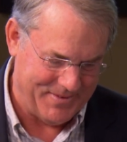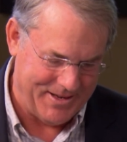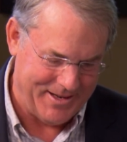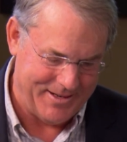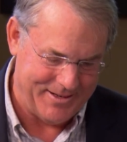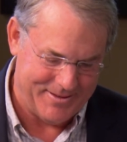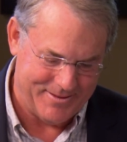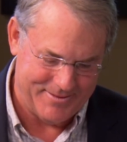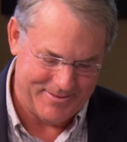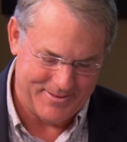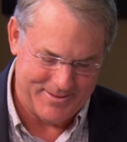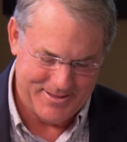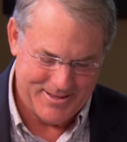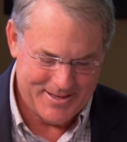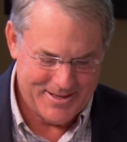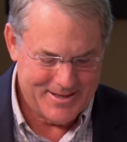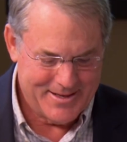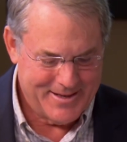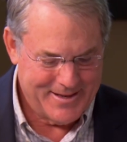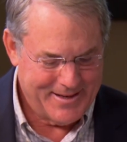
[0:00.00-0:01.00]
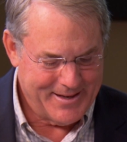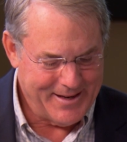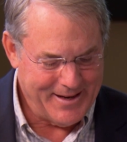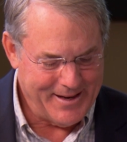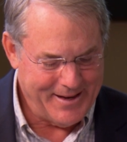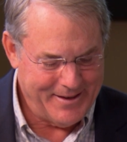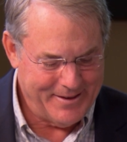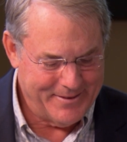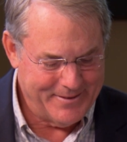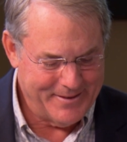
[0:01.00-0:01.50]
Sweet old Bert.
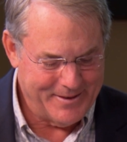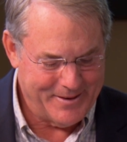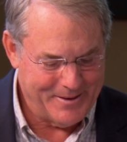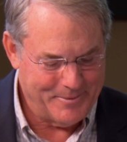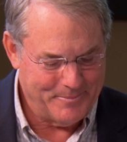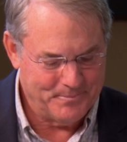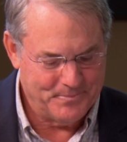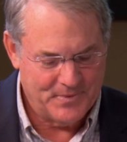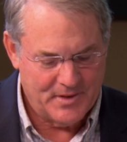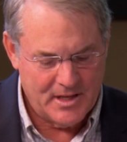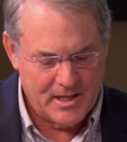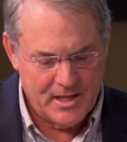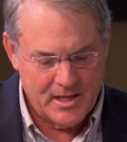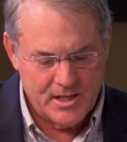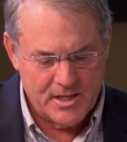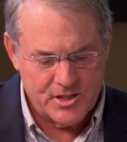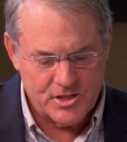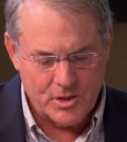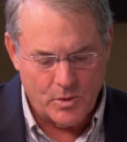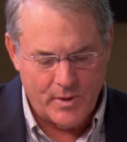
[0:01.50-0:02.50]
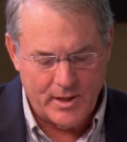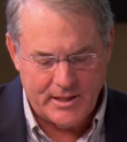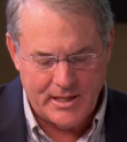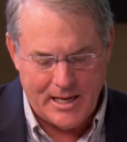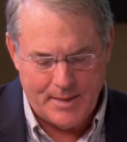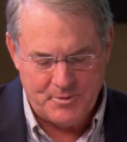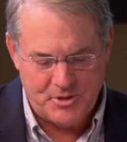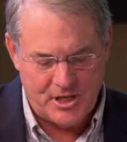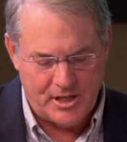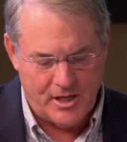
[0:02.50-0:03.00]
I don't know. So what
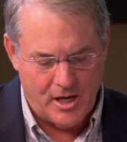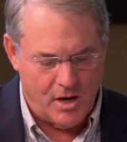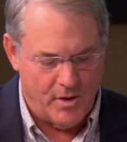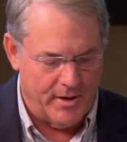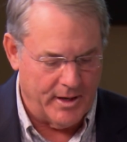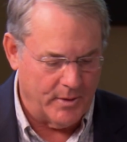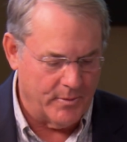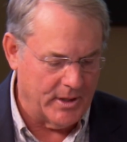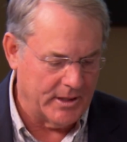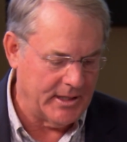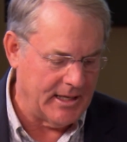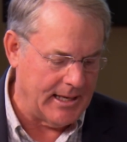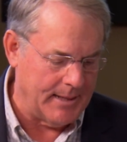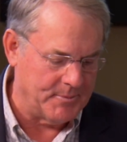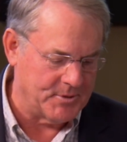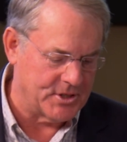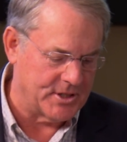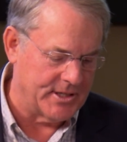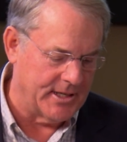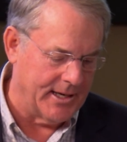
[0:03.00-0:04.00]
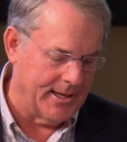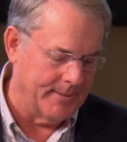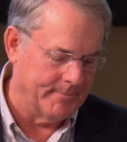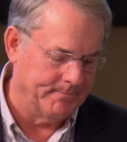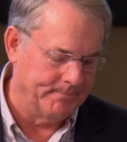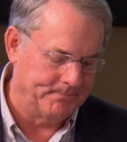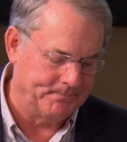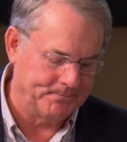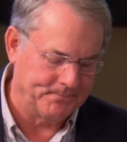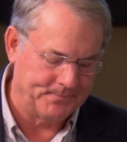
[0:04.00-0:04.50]
keeps you going? What keeps
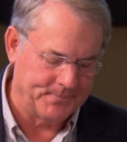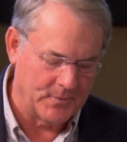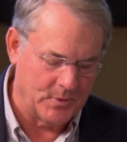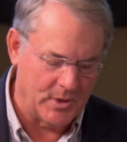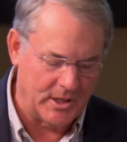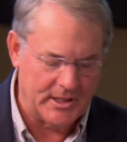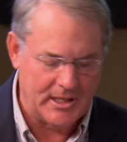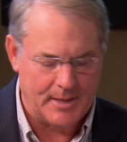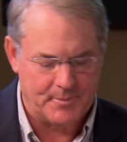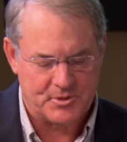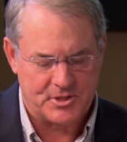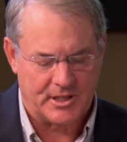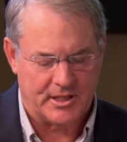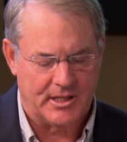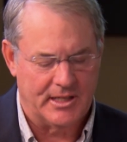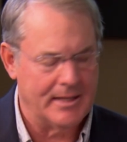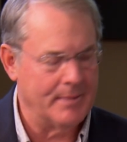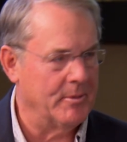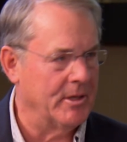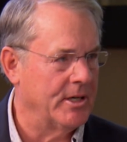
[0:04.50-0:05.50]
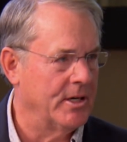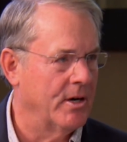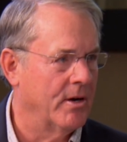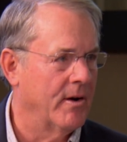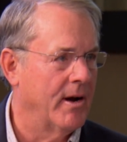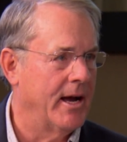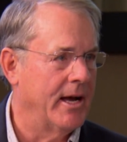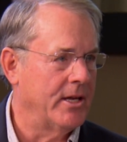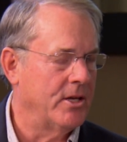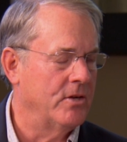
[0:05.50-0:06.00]
the what keeps the gleam in
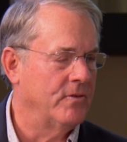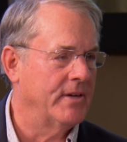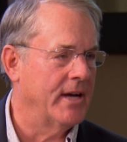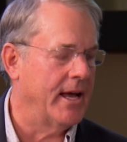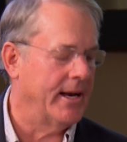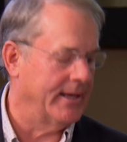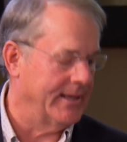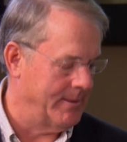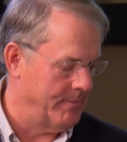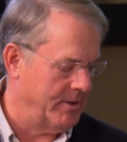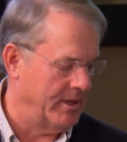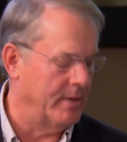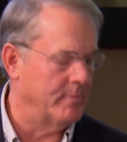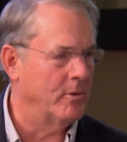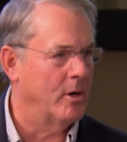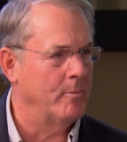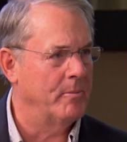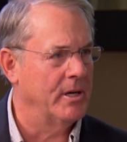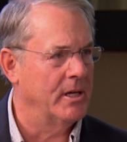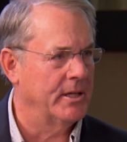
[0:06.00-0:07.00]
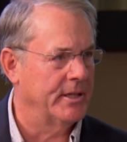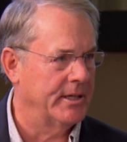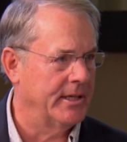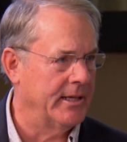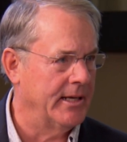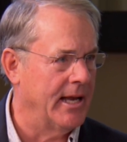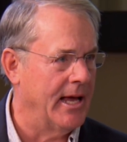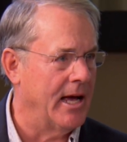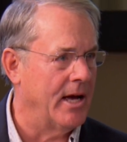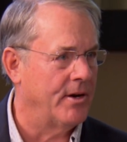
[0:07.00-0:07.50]
your eye? You've got limited
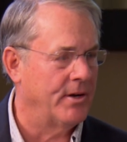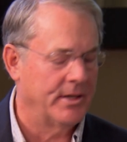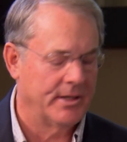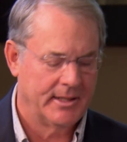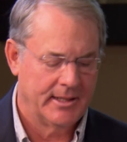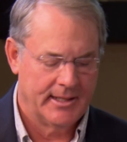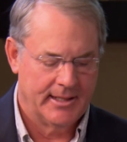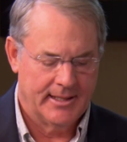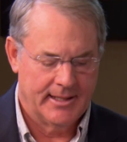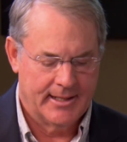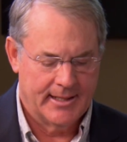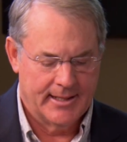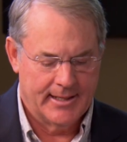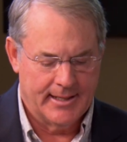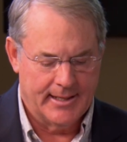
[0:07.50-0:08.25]
mobility now. Yeah.